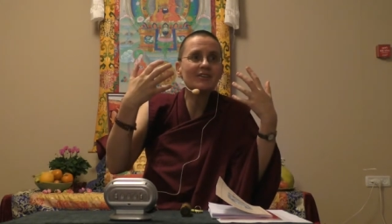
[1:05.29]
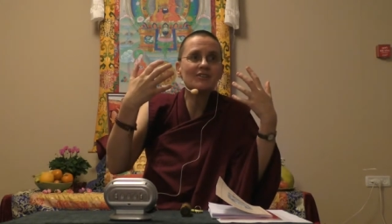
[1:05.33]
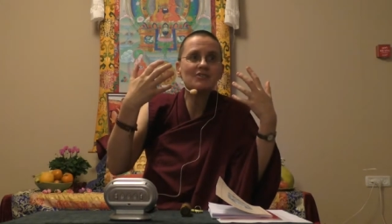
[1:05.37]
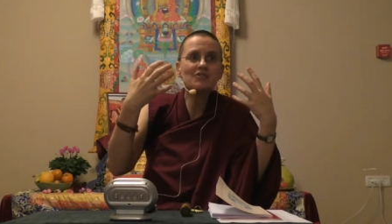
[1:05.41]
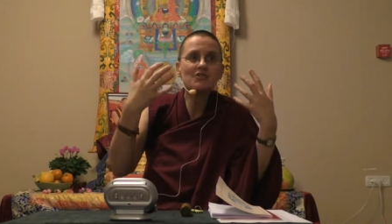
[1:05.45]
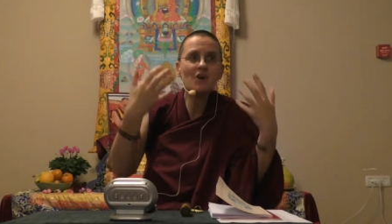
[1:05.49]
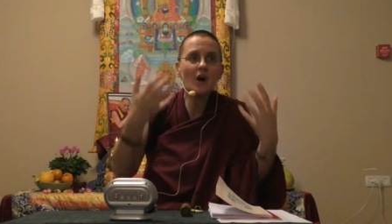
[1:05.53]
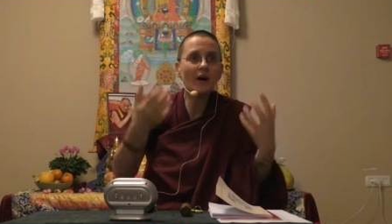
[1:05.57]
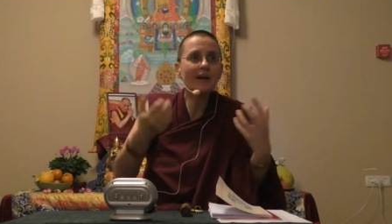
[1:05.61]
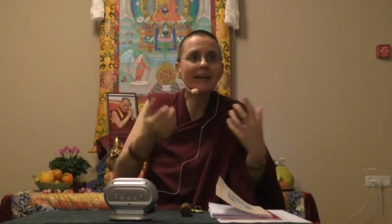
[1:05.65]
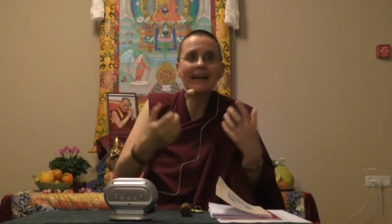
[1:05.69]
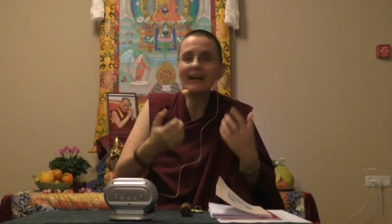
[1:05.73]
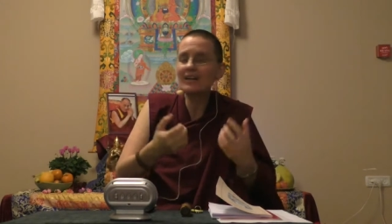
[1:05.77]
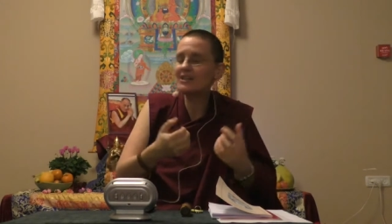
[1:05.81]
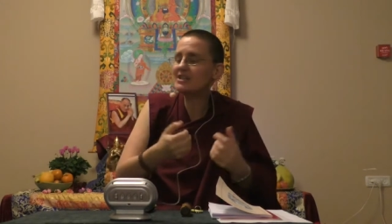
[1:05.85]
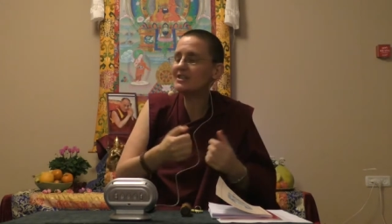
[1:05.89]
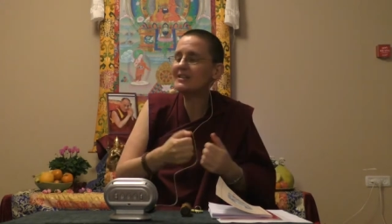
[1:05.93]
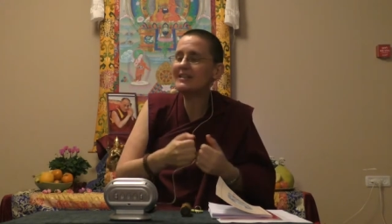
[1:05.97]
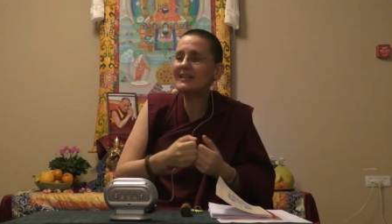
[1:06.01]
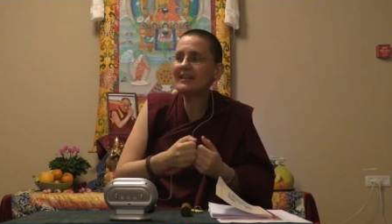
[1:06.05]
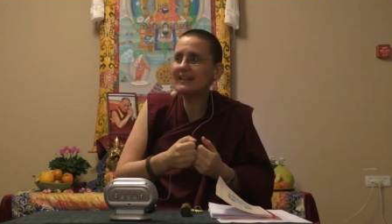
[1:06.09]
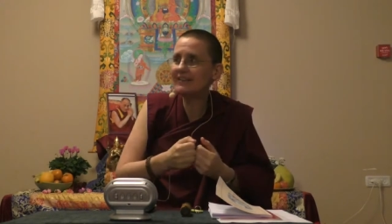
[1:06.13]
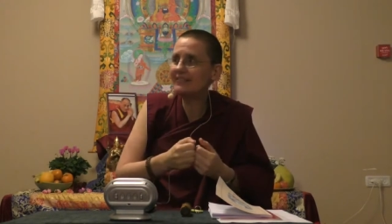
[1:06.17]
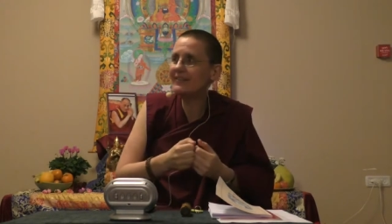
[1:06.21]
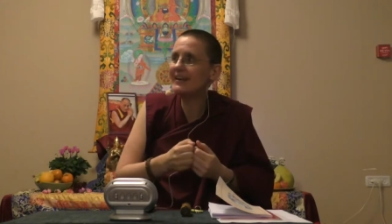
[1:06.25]
not
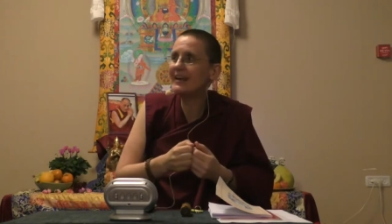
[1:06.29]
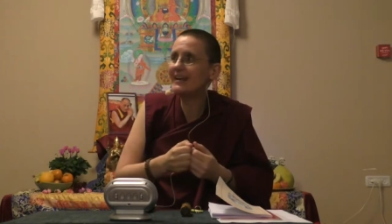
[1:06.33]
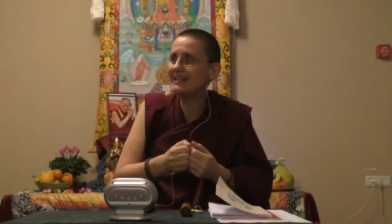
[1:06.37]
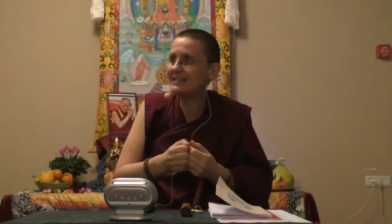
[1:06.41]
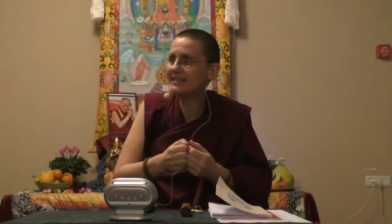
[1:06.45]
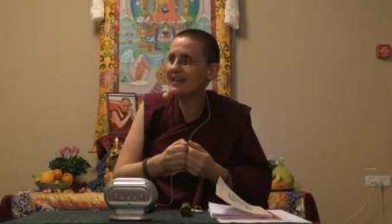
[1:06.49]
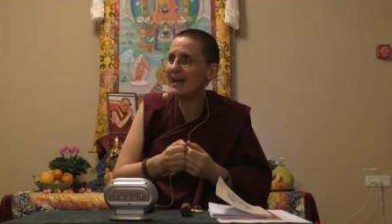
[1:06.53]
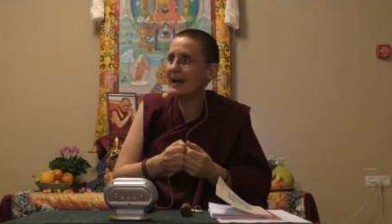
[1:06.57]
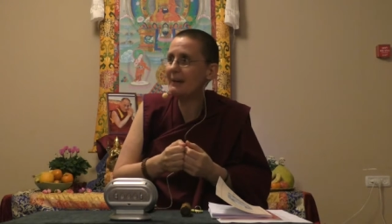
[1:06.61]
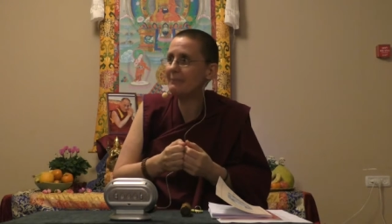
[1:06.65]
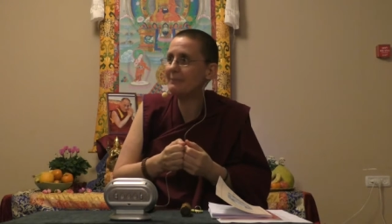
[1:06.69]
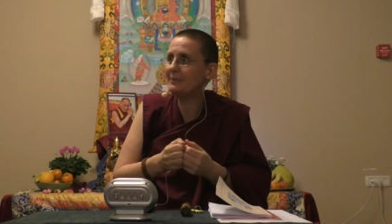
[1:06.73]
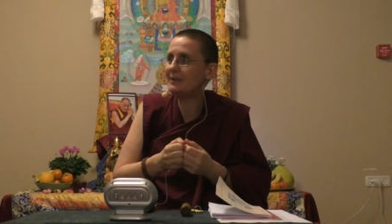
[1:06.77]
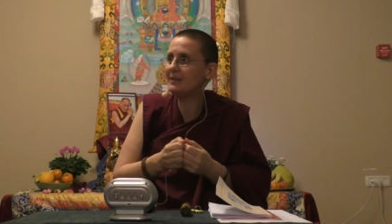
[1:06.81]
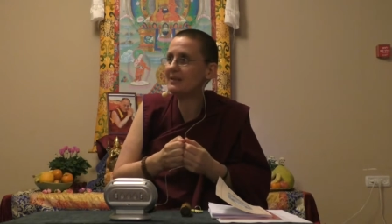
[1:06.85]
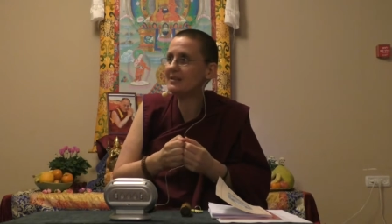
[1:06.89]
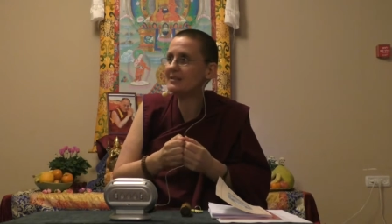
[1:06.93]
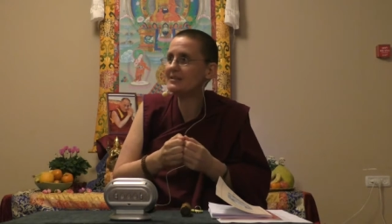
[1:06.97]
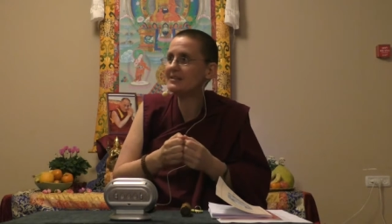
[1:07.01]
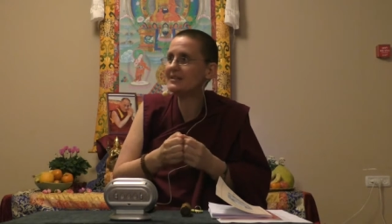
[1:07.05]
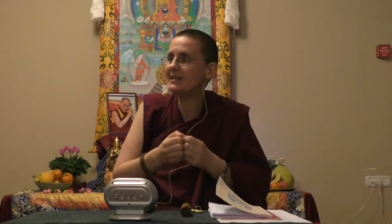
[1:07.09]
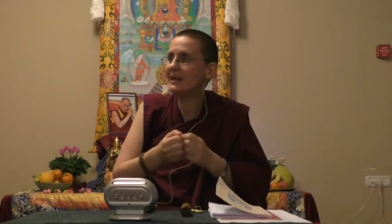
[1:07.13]
actually giving us happiness.